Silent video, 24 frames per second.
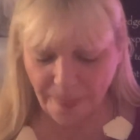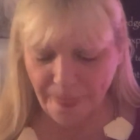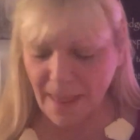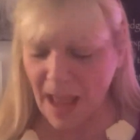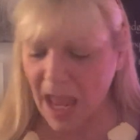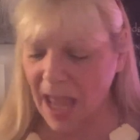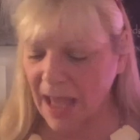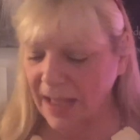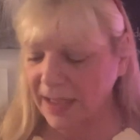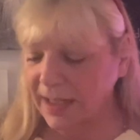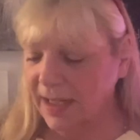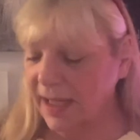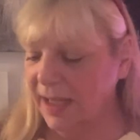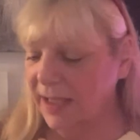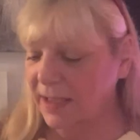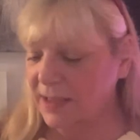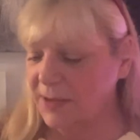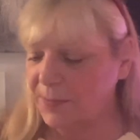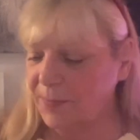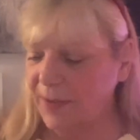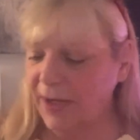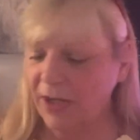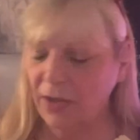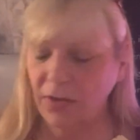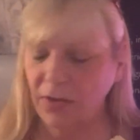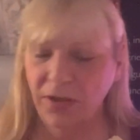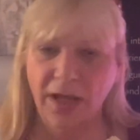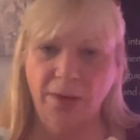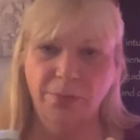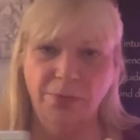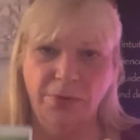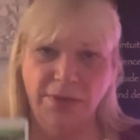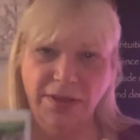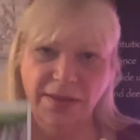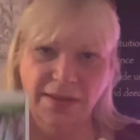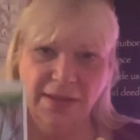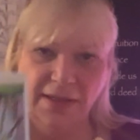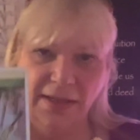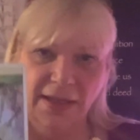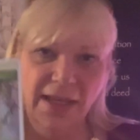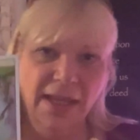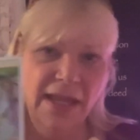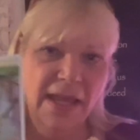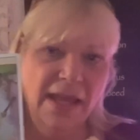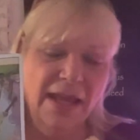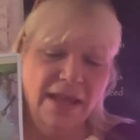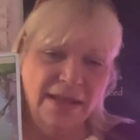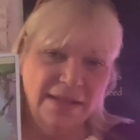And it's paired up with the
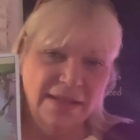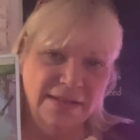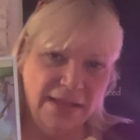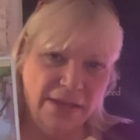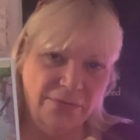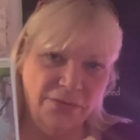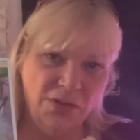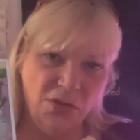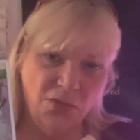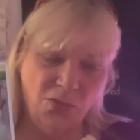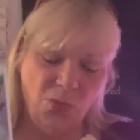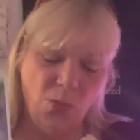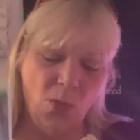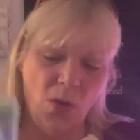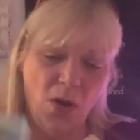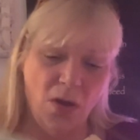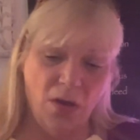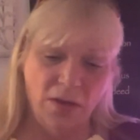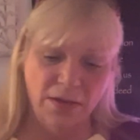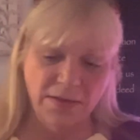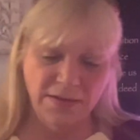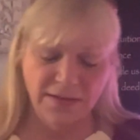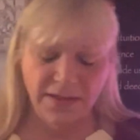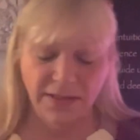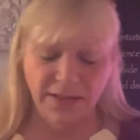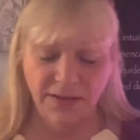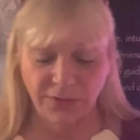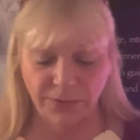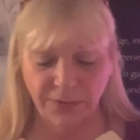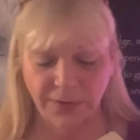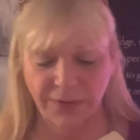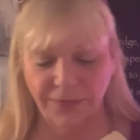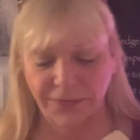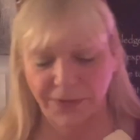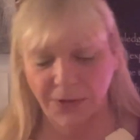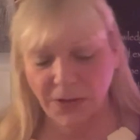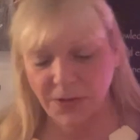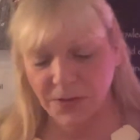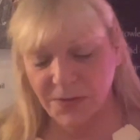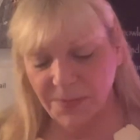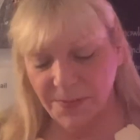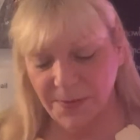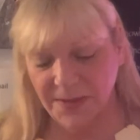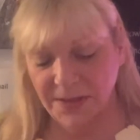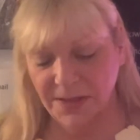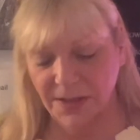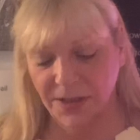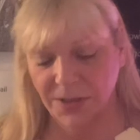Seven of Wands in the reverse
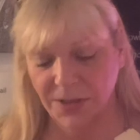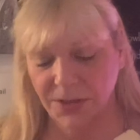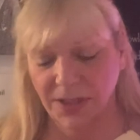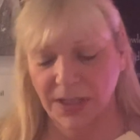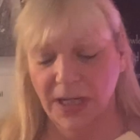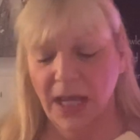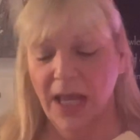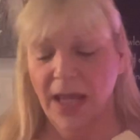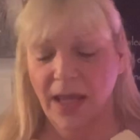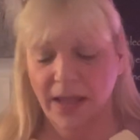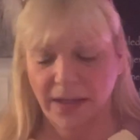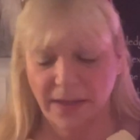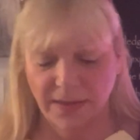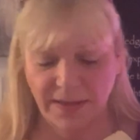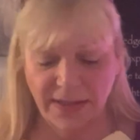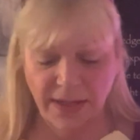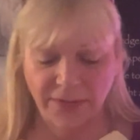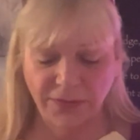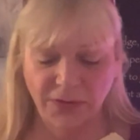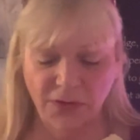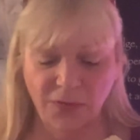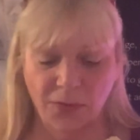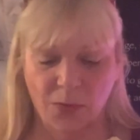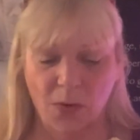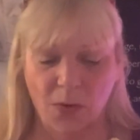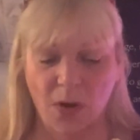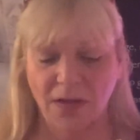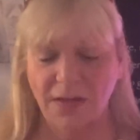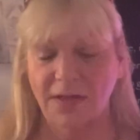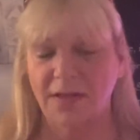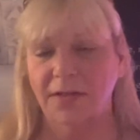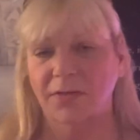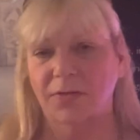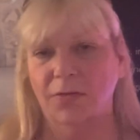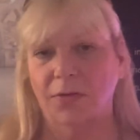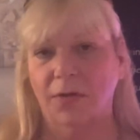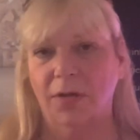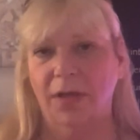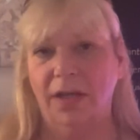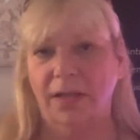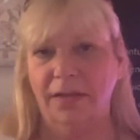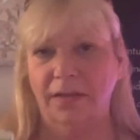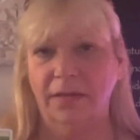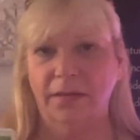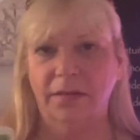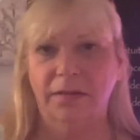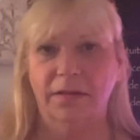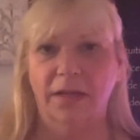position. The Seven of Wands is
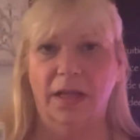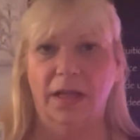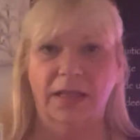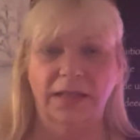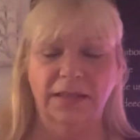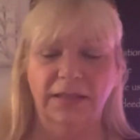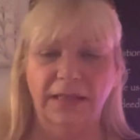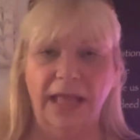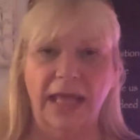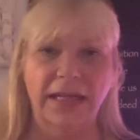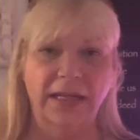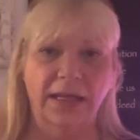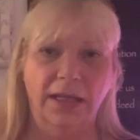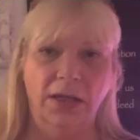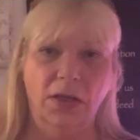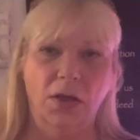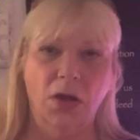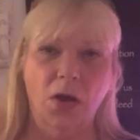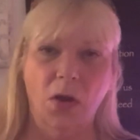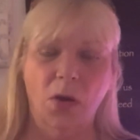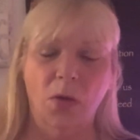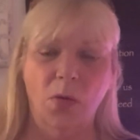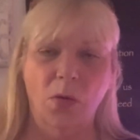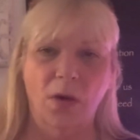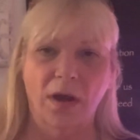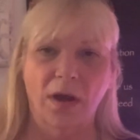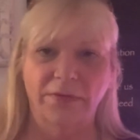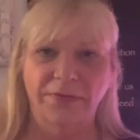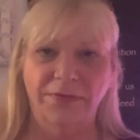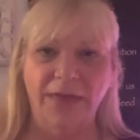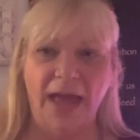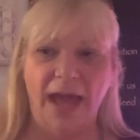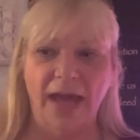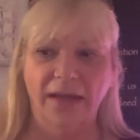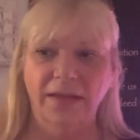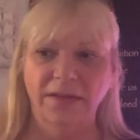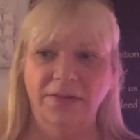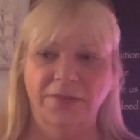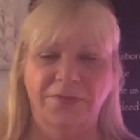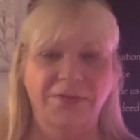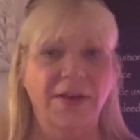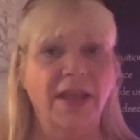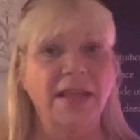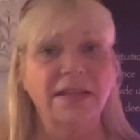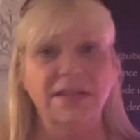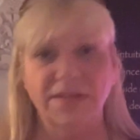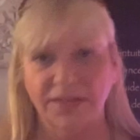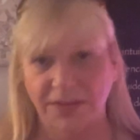letting go of that
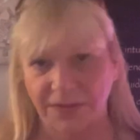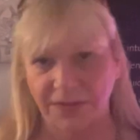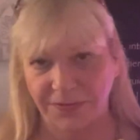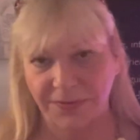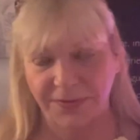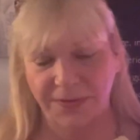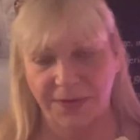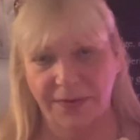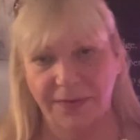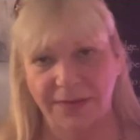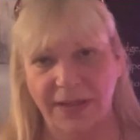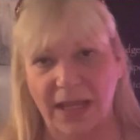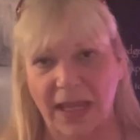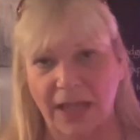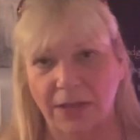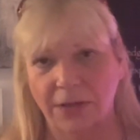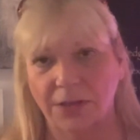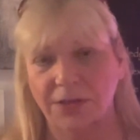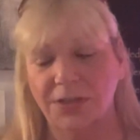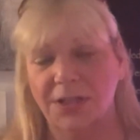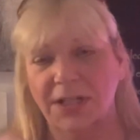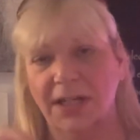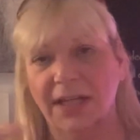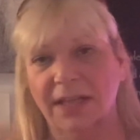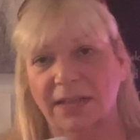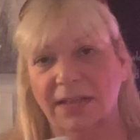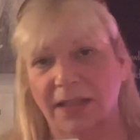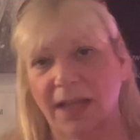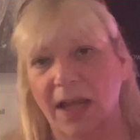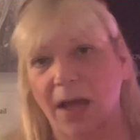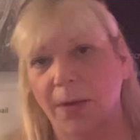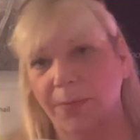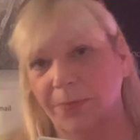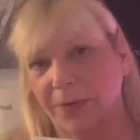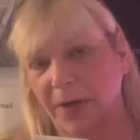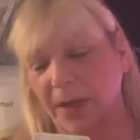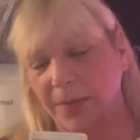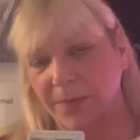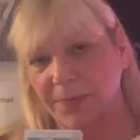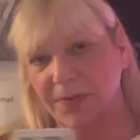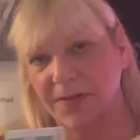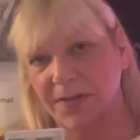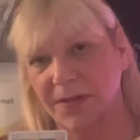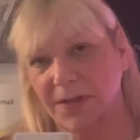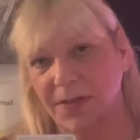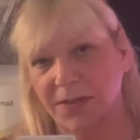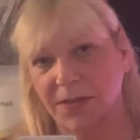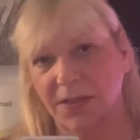defensive energy in the upright
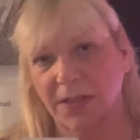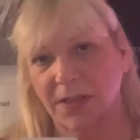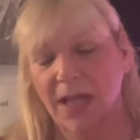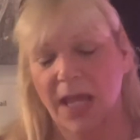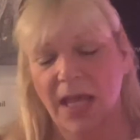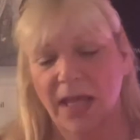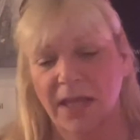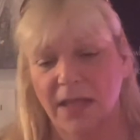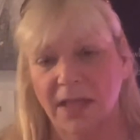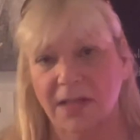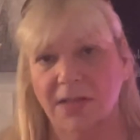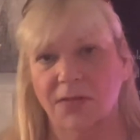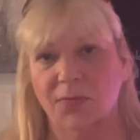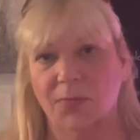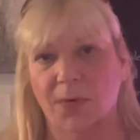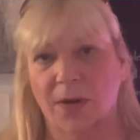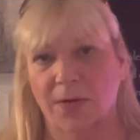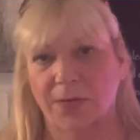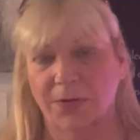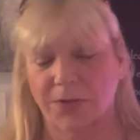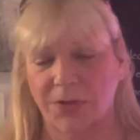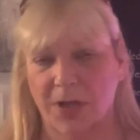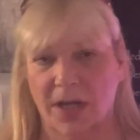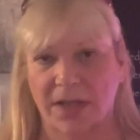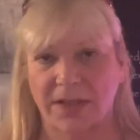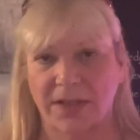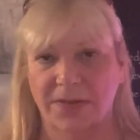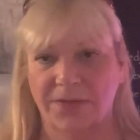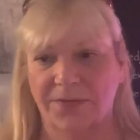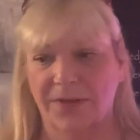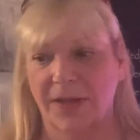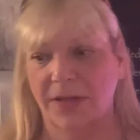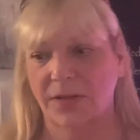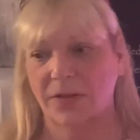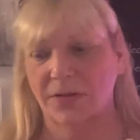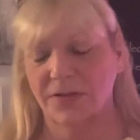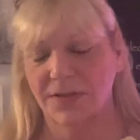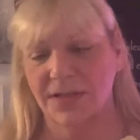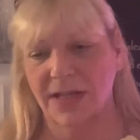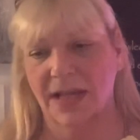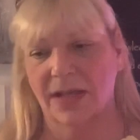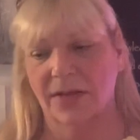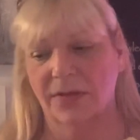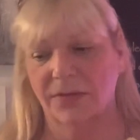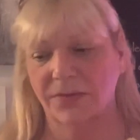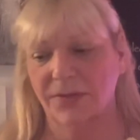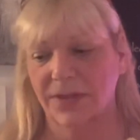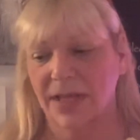position. This is where we're trying to defend
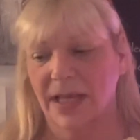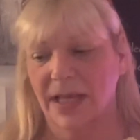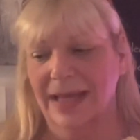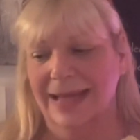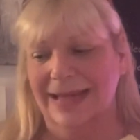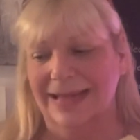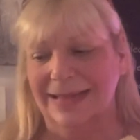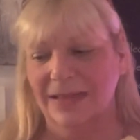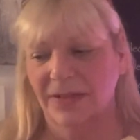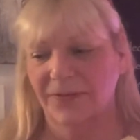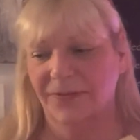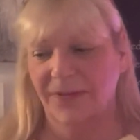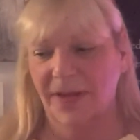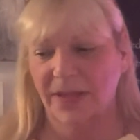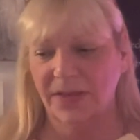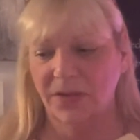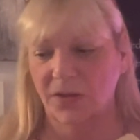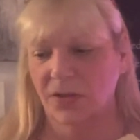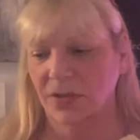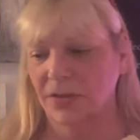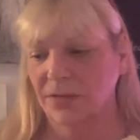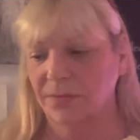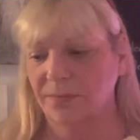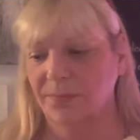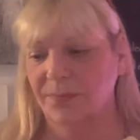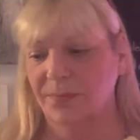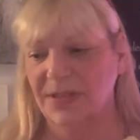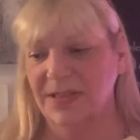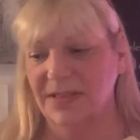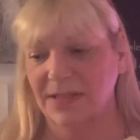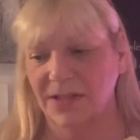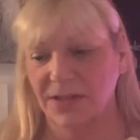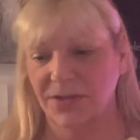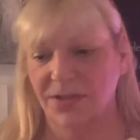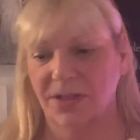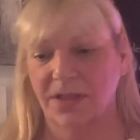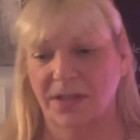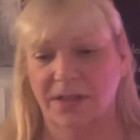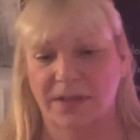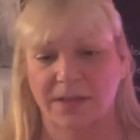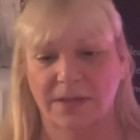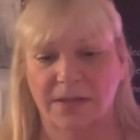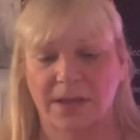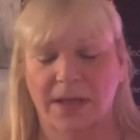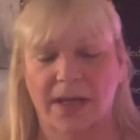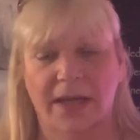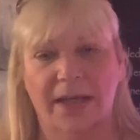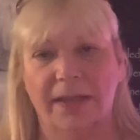ourselves, defend our
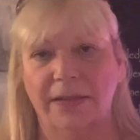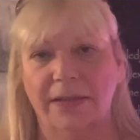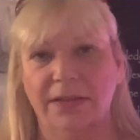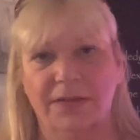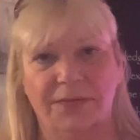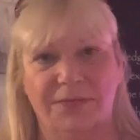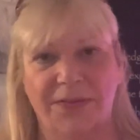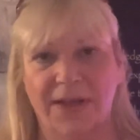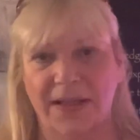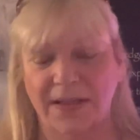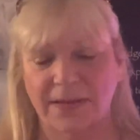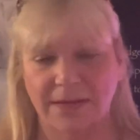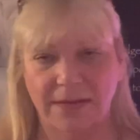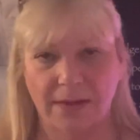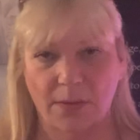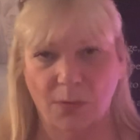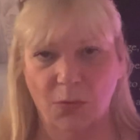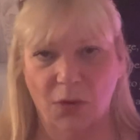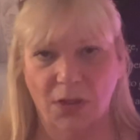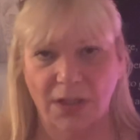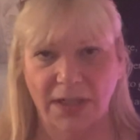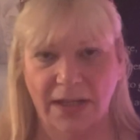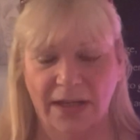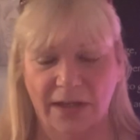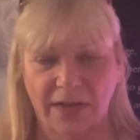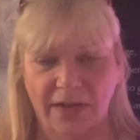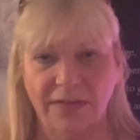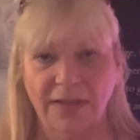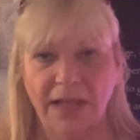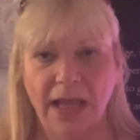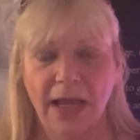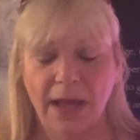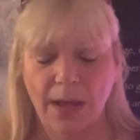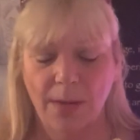position, defend someone else.